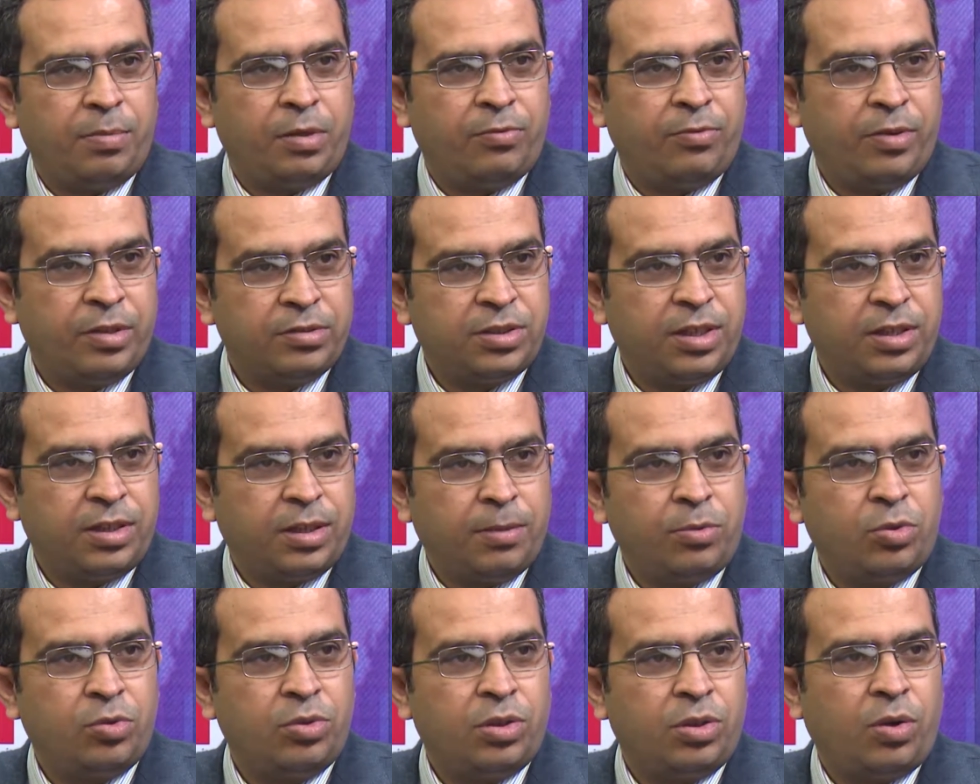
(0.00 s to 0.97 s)
but once they
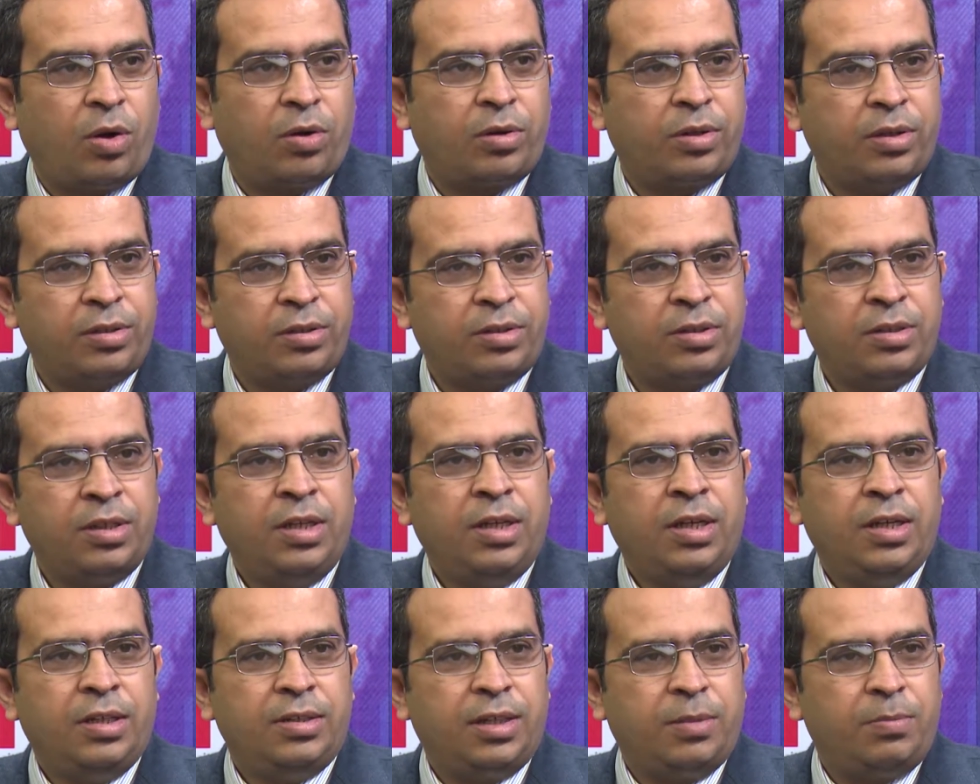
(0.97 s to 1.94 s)
come to the doctor,
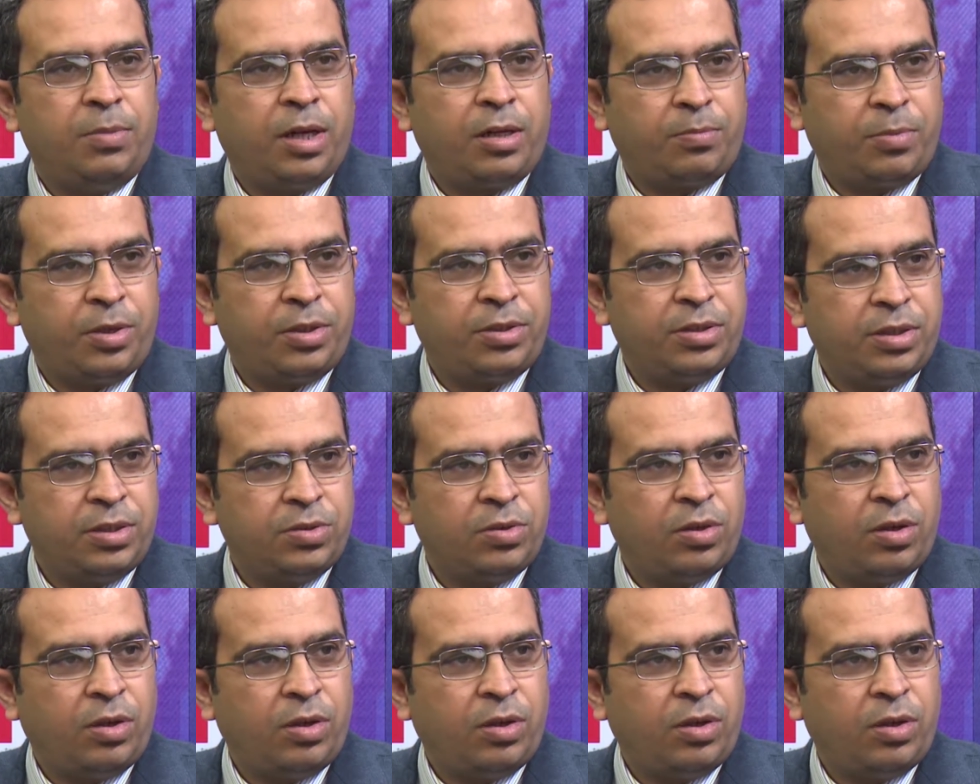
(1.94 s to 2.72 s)
their blood pressure is